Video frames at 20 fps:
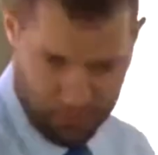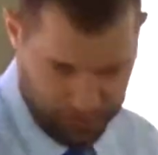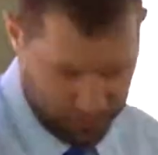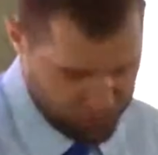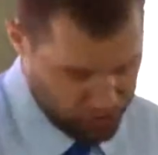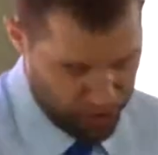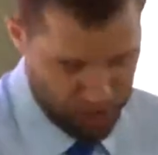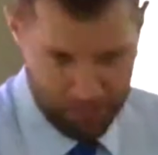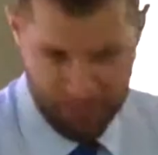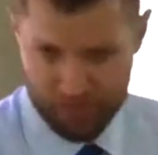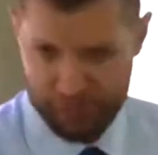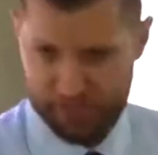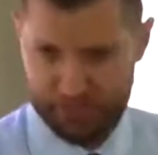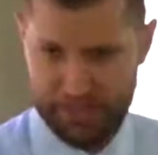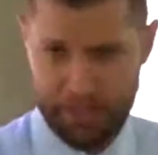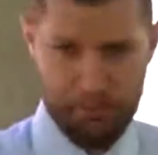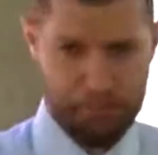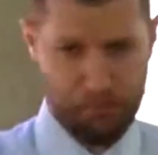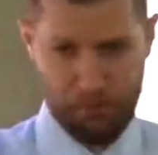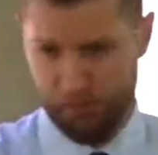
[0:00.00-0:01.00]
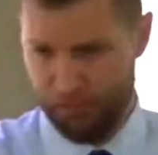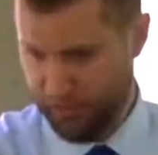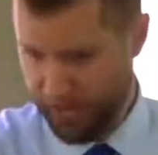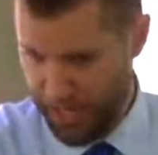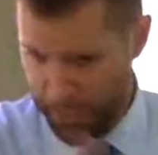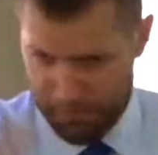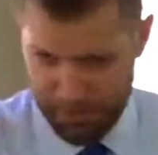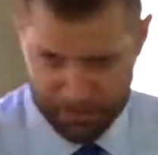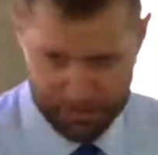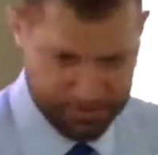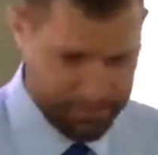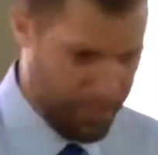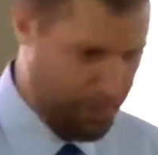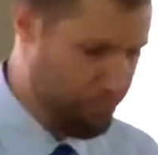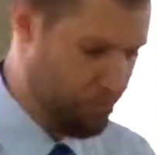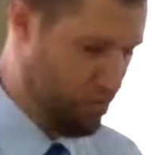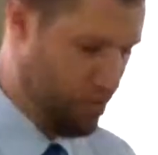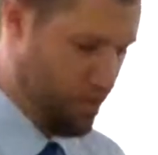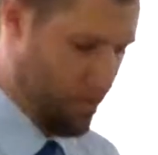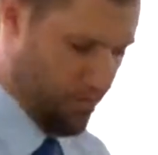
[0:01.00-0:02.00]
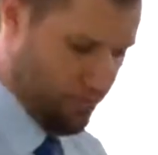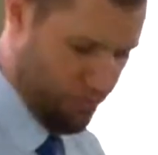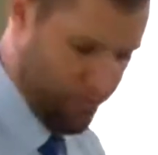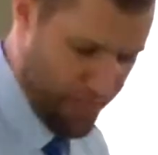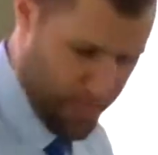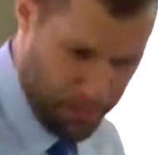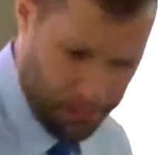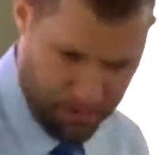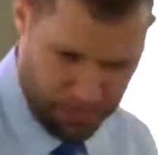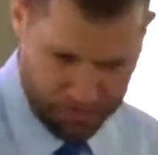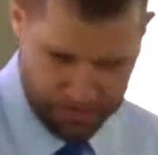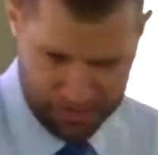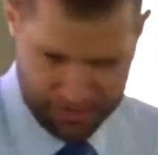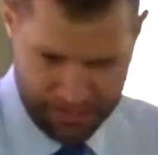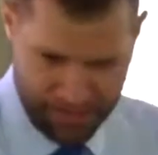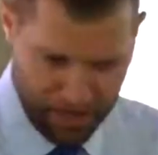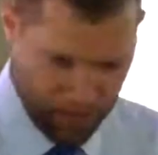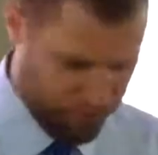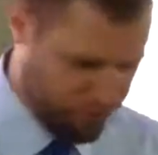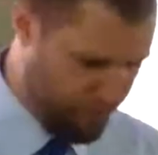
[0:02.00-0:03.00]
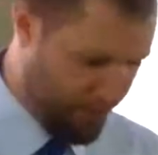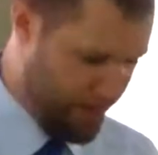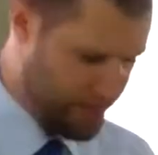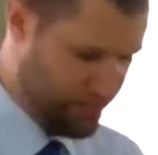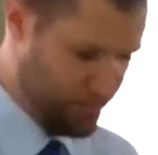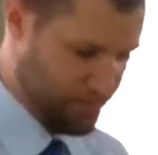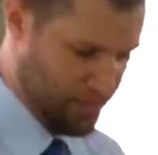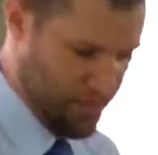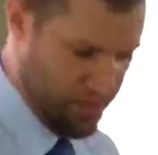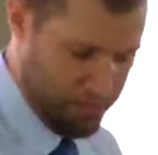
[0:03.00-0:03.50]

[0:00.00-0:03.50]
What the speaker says: It's not about the temple. Forget about the temple. Forget about the sacrifices.